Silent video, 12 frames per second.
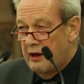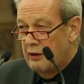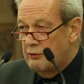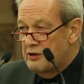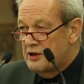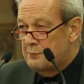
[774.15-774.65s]

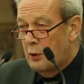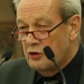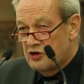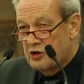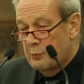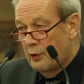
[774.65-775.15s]

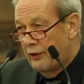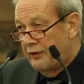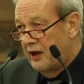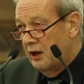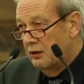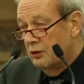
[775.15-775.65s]
irresponsible
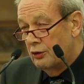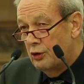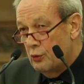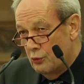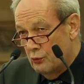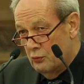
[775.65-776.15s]
thing to
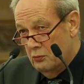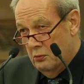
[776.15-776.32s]
do